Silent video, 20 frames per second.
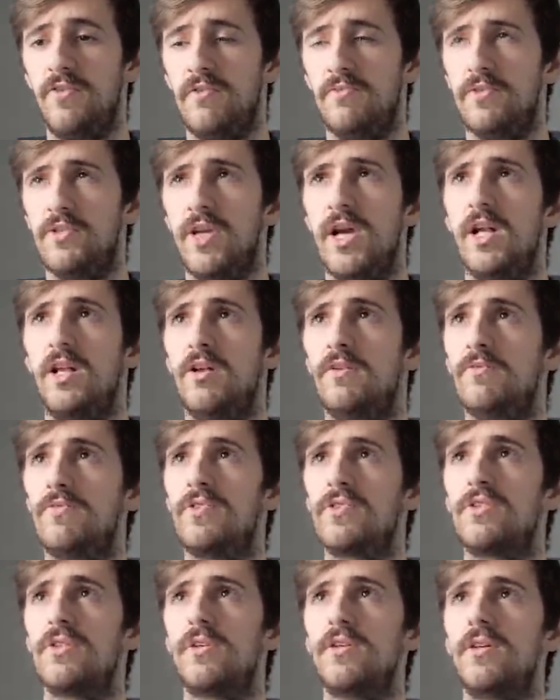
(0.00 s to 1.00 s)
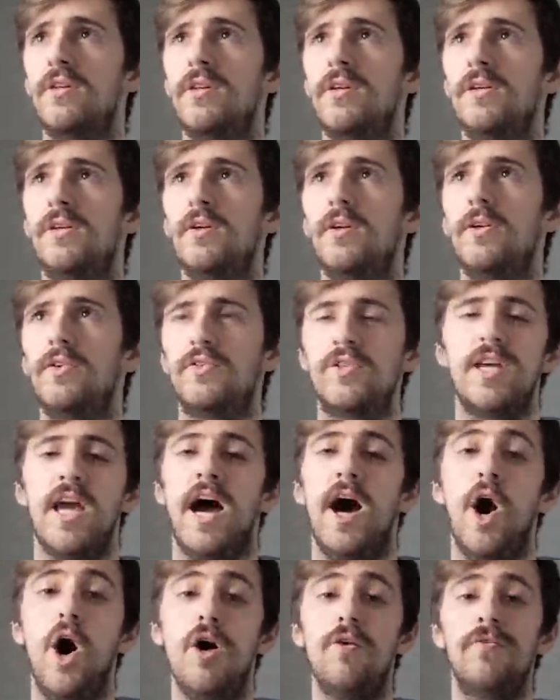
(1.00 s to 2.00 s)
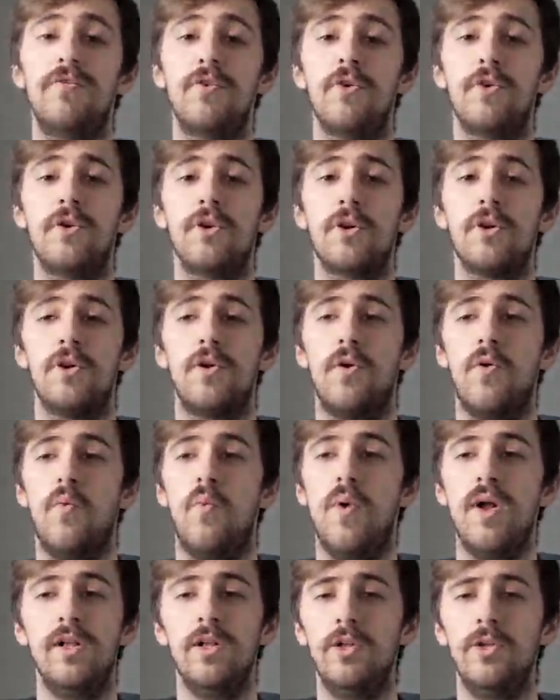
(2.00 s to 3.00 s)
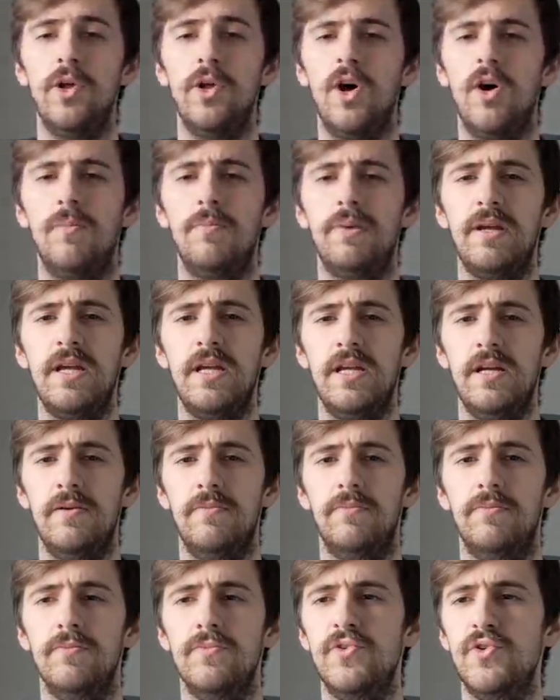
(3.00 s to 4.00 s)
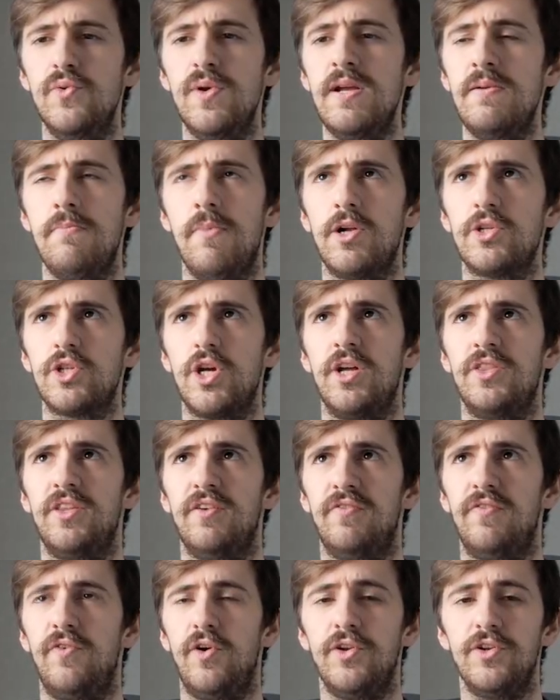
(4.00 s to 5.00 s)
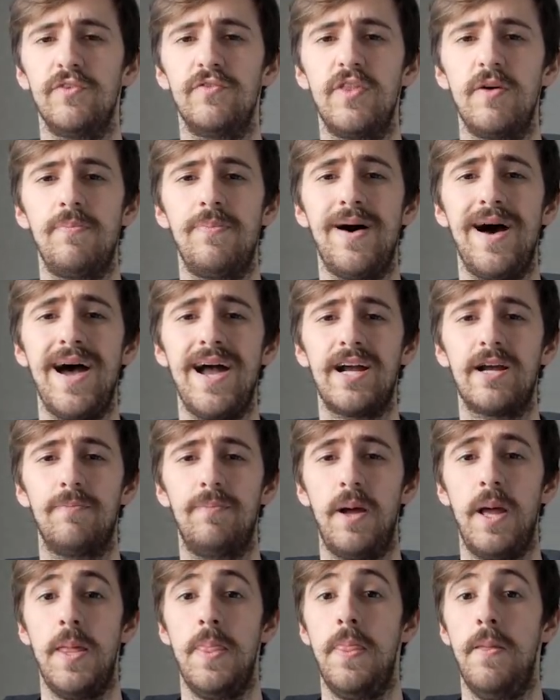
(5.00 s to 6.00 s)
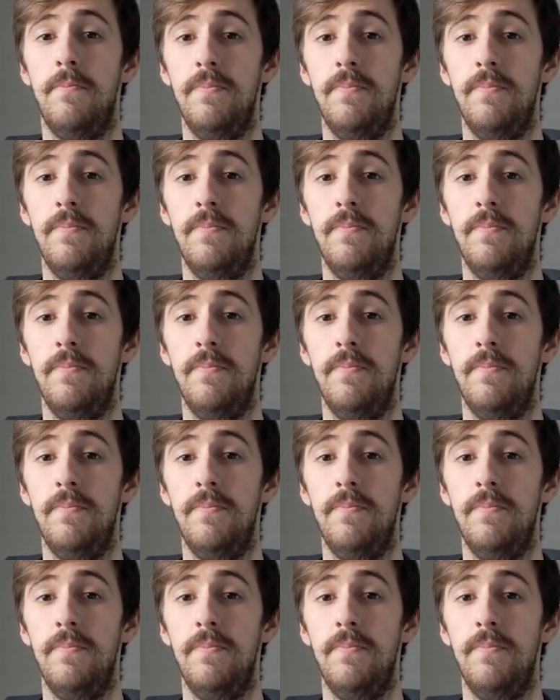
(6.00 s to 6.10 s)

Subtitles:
themselves. So yeah, Offroader will not be doing much at the front of the pack, but in the